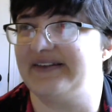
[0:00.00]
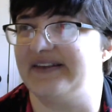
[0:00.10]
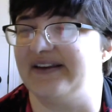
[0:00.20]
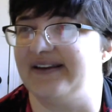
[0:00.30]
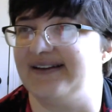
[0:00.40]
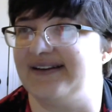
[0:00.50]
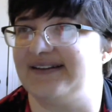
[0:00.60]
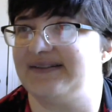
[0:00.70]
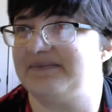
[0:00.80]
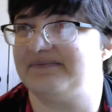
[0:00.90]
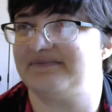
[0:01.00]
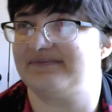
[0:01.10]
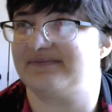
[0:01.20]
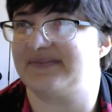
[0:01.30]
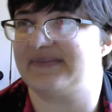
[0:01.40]
the
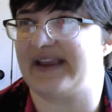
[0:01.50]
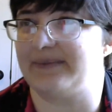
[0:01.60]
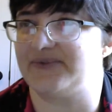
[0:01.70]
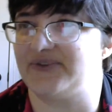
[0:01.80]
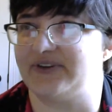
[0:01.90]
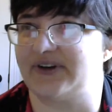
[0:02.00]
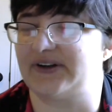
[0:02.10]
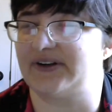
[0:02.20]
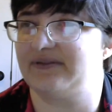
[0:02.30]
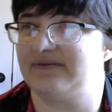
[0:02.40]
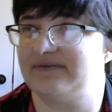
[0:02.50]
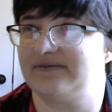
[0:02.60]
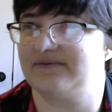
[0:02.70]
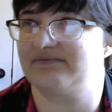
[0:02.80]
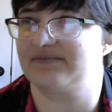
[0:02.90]
captured
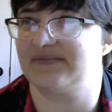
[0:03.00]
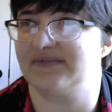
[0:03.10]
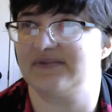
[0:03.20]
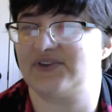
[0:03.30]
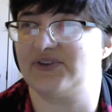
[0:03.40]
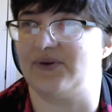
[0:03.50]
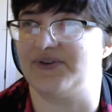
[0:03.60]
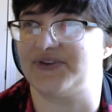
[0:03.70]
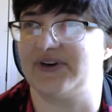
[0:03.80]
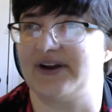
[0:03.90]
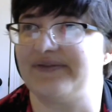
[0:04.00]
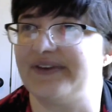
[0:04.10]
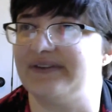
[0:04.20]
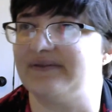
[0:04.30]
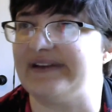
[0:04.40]
souls are
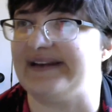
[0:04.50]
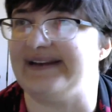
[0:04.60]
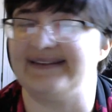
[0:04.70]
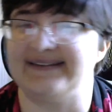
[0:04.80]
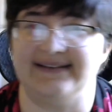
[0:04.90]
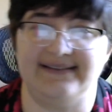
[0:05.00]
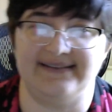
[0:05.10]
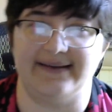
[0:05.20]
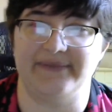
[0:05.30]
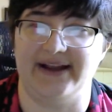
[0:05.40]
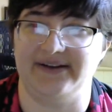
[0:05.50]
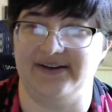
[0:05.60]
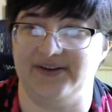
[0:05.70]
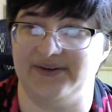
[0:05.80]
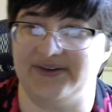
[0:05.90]
often released and dumped out
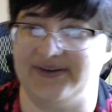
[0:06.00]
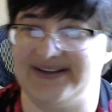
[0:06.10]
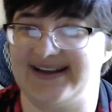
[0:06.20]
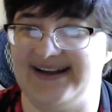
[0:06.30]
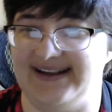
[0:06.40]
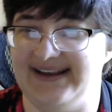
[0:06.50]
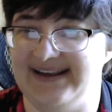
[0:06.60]
into. So it's kind of